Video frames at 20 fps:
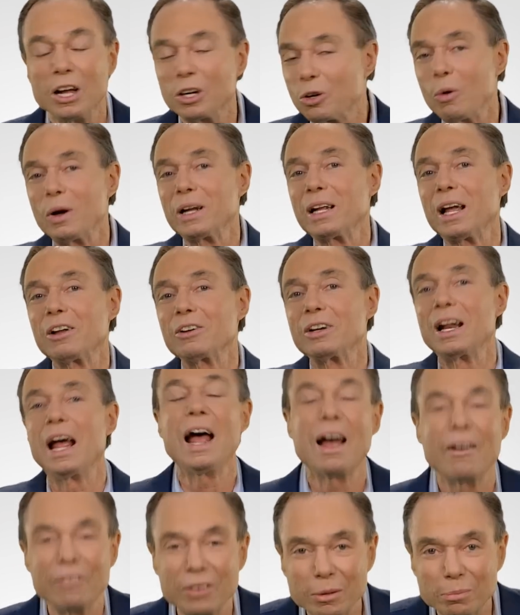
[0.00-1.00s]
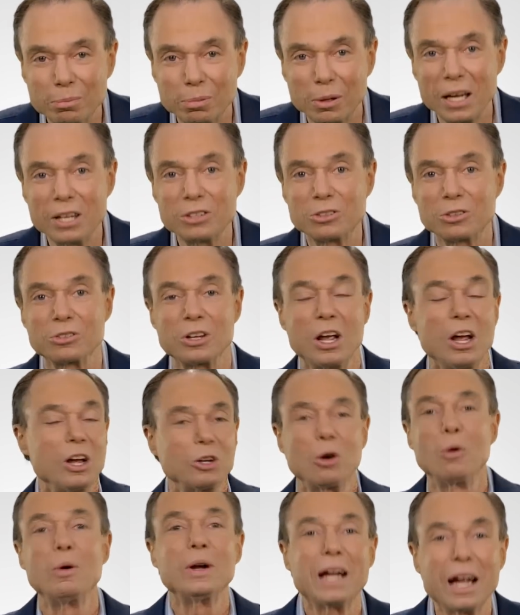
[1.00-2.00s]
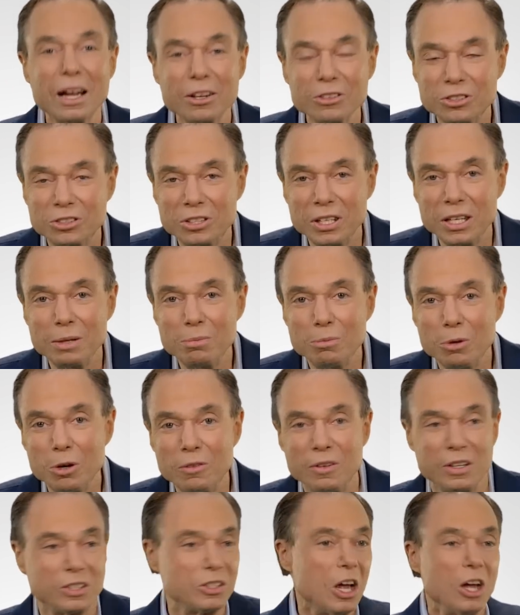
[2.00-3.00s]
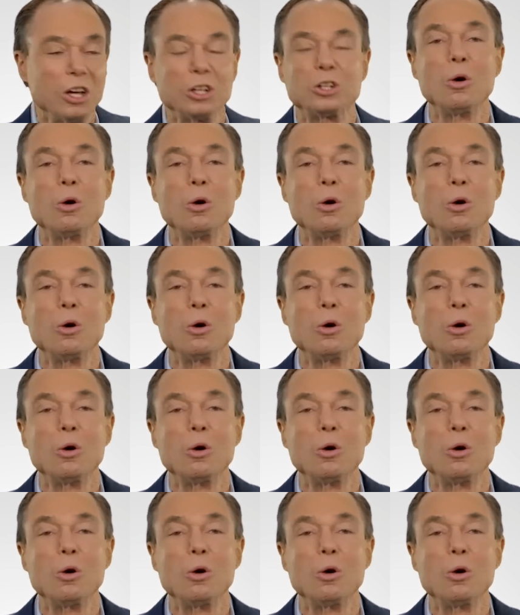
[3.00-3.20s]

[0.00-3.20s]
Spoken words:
going out and having pleasures, going out and seeing movies,